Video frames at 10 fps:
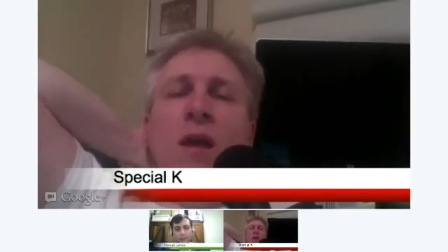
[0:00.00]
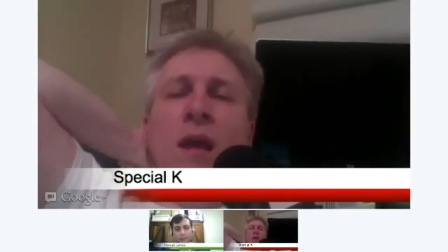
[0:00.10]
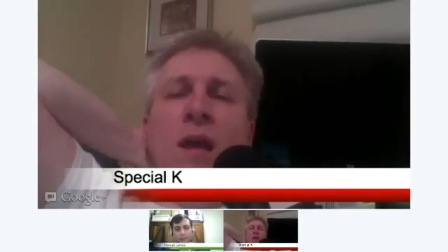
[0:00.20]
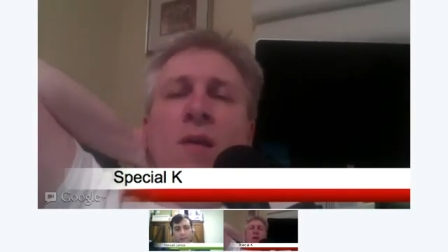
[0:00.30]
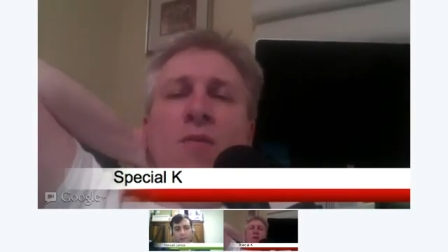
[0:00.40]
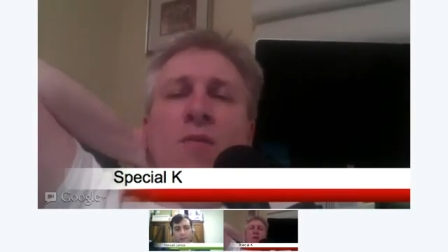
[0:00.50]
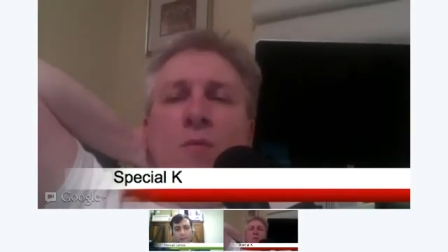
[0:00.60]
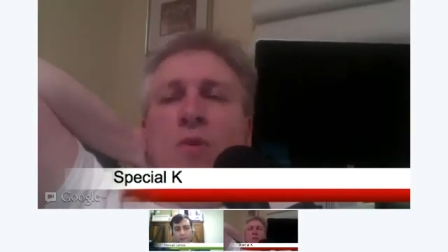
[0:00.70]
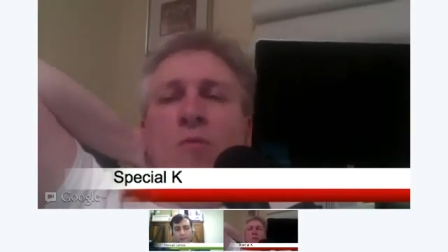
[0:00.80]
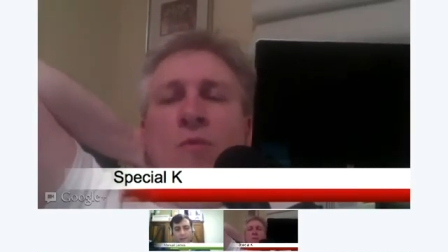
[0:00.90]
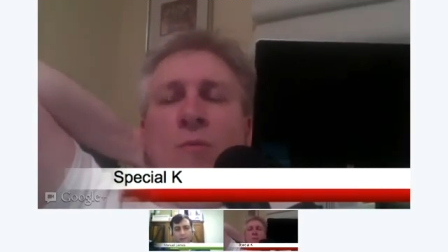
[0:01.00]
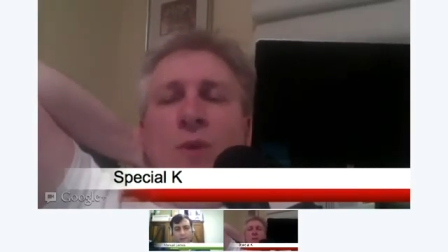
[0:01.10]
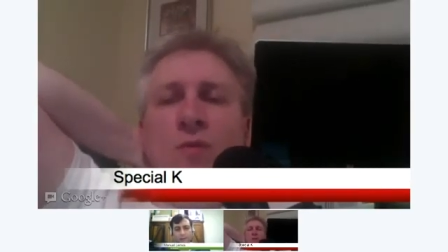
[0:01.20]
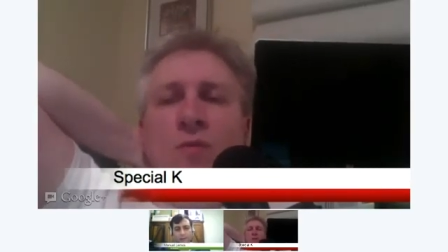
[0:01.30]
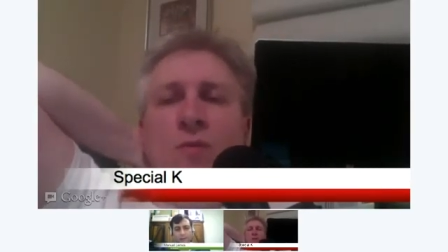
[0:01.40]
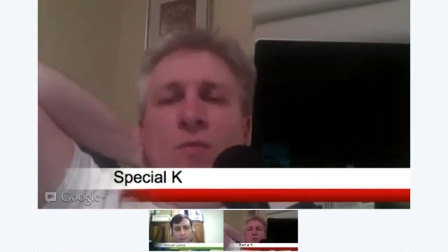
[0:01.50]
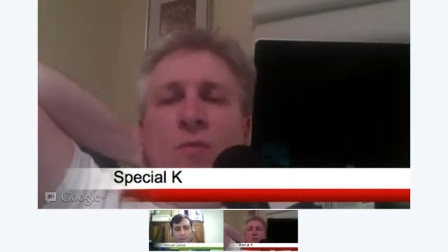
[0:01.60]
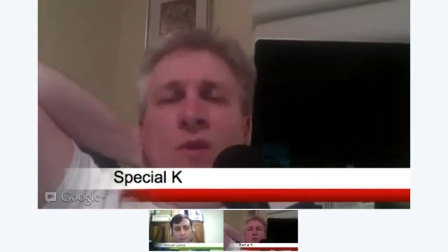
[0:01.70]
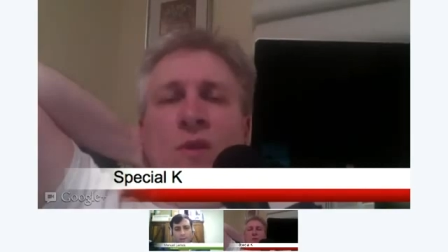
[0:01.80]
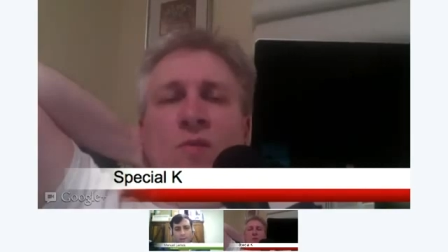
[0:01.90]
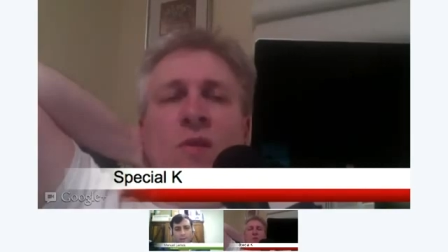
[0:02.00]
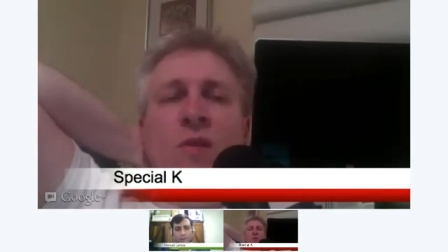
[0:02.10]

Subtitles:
And Chrome, from a user experience,